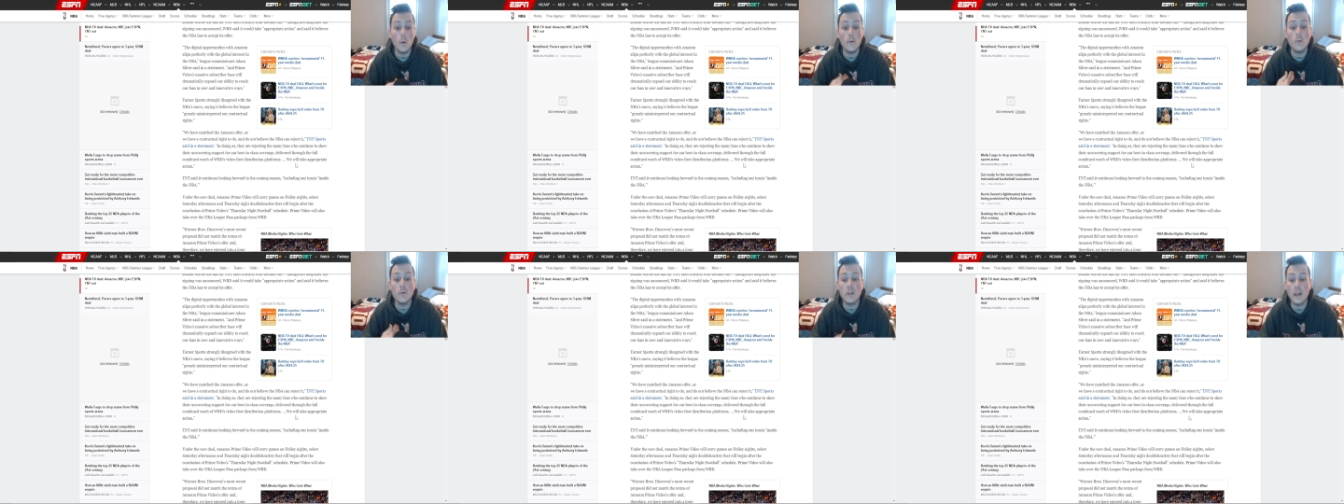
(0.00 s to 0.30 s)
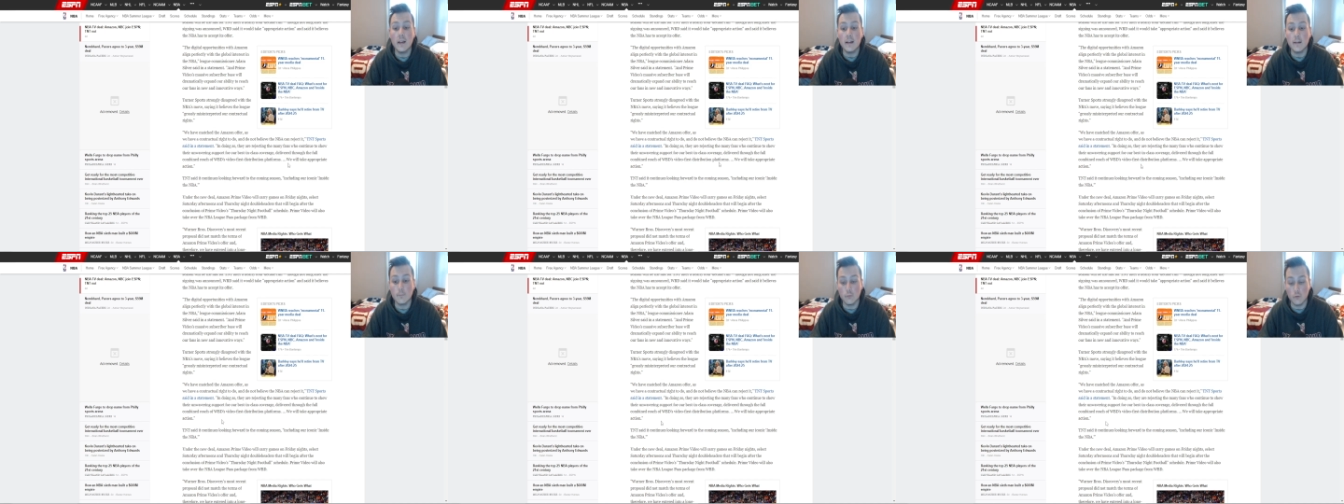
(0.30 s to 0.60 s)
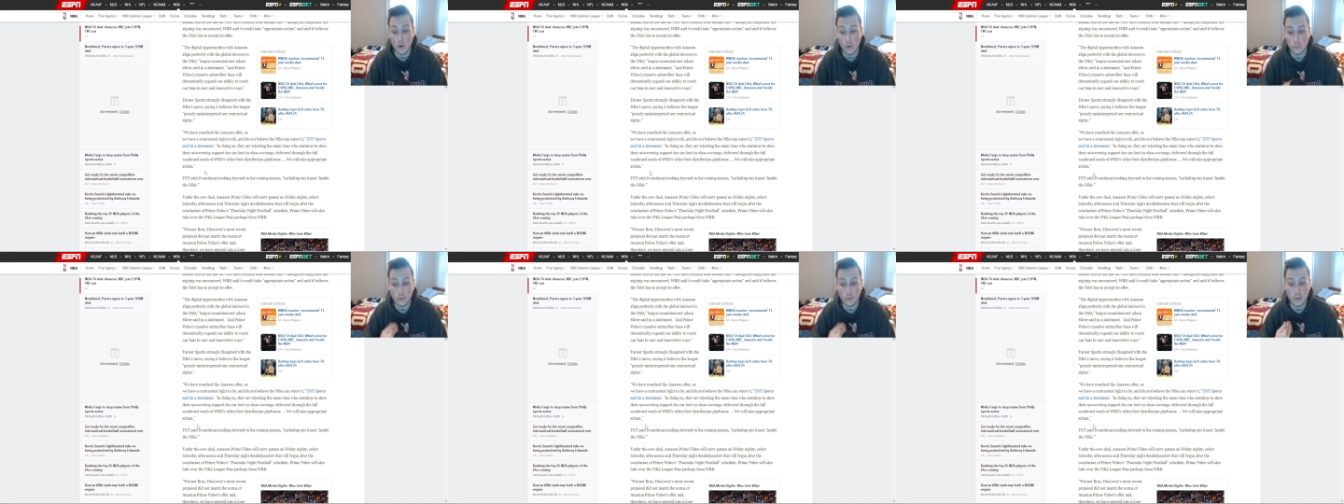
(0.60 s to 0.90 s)
will take
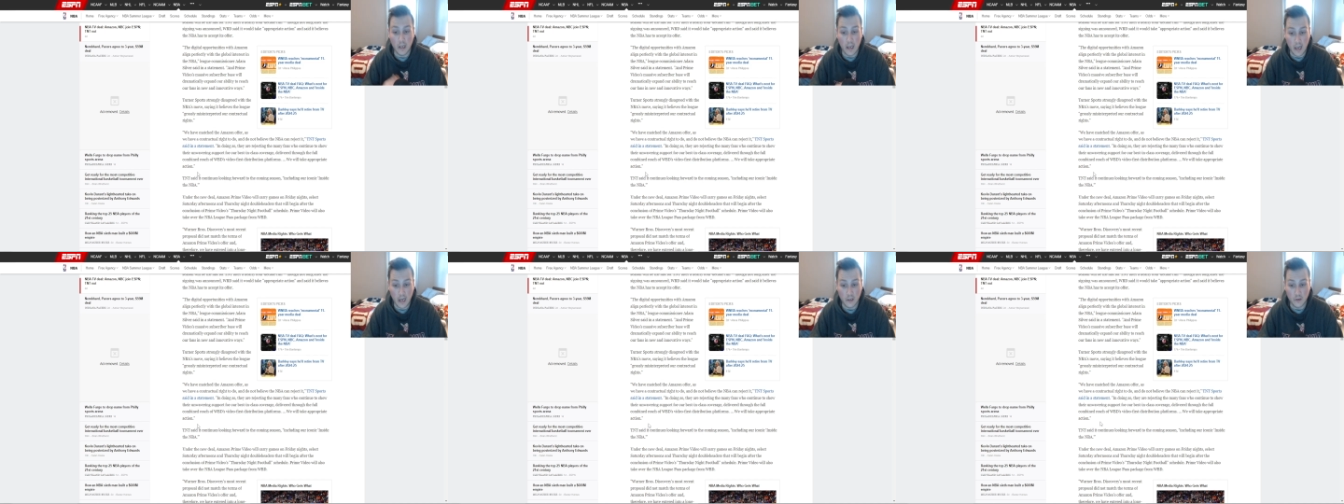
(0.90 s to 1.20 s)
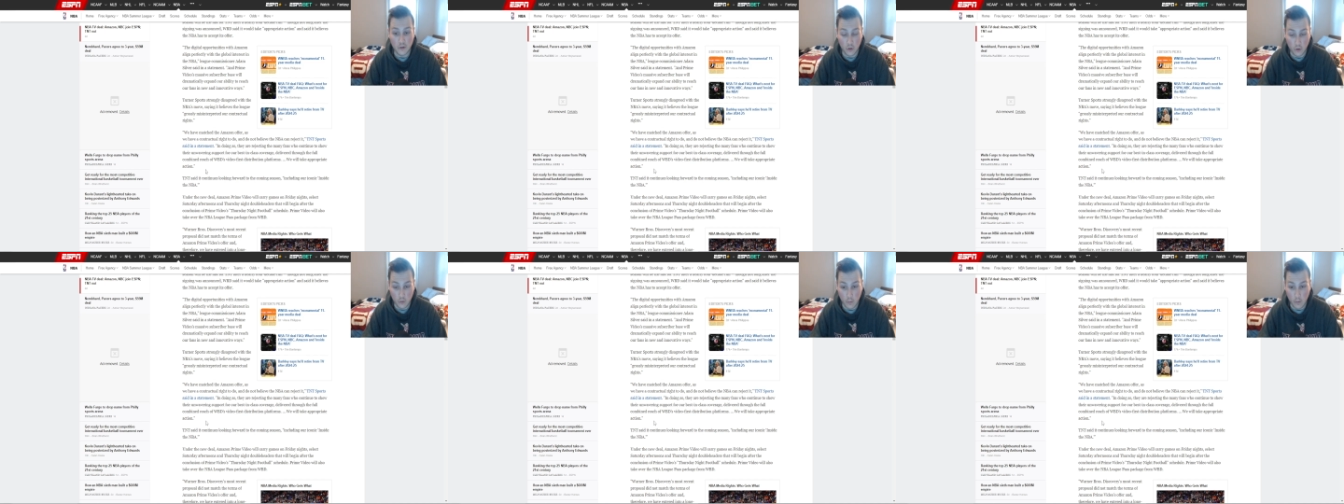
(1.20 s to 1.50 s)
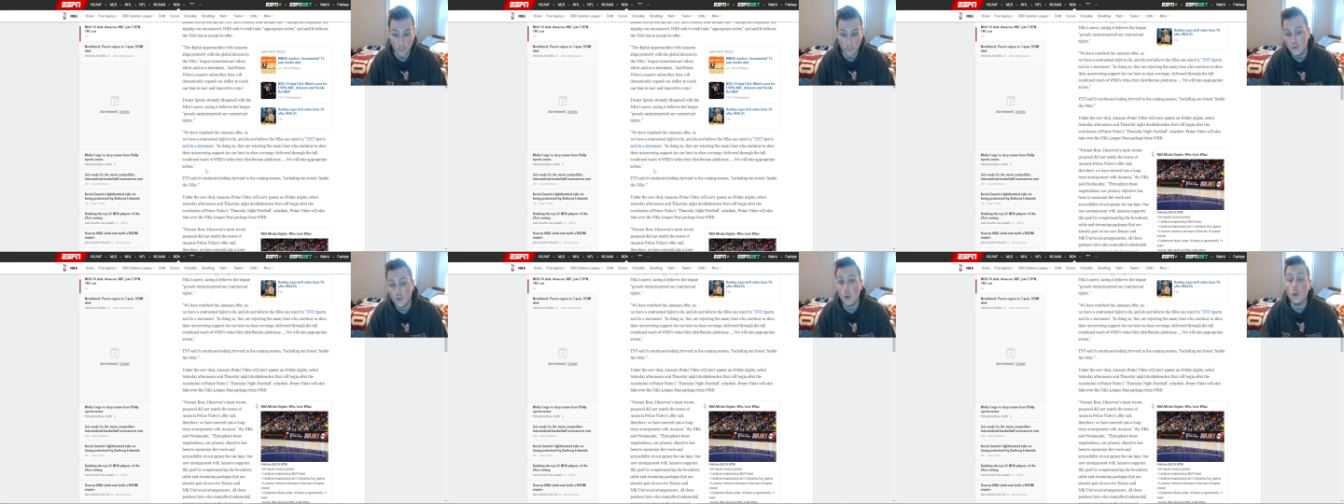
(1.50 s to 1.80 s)
appropriate action.
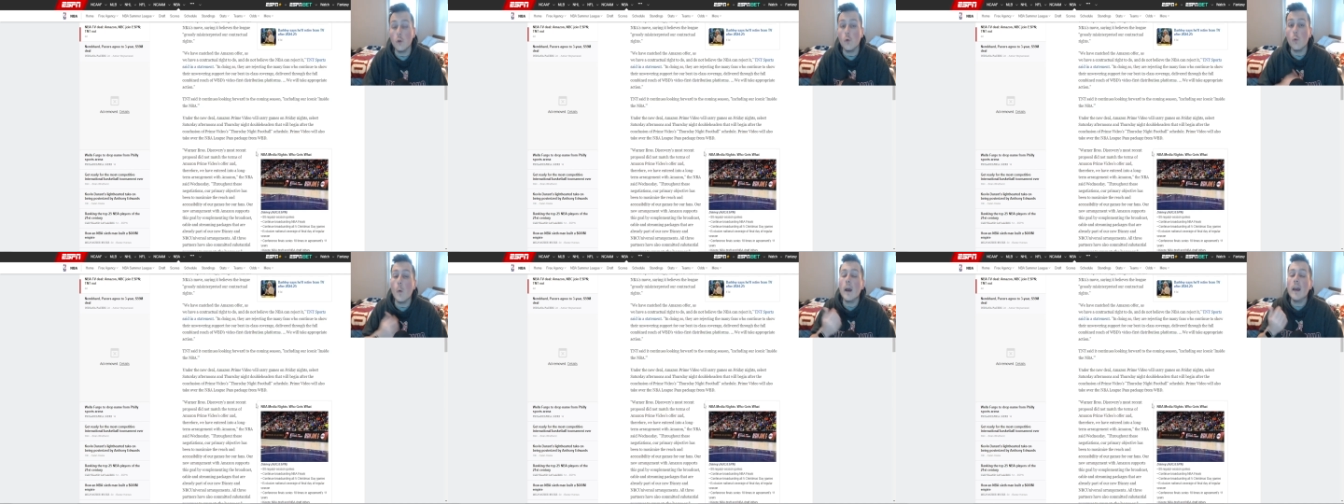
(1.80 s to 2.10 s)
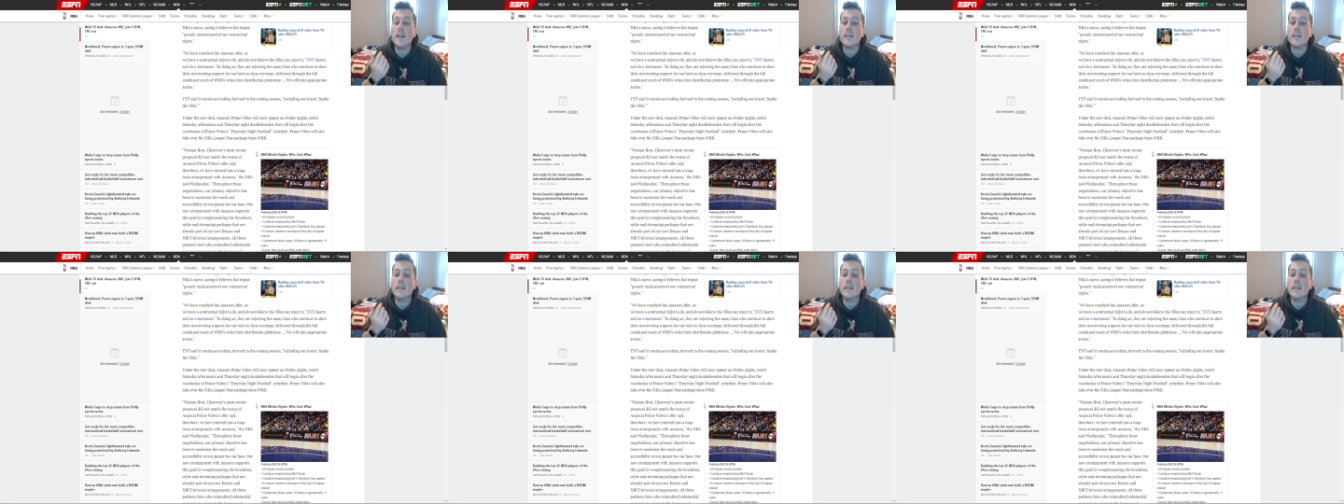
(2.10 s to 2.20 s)
Quote. So the way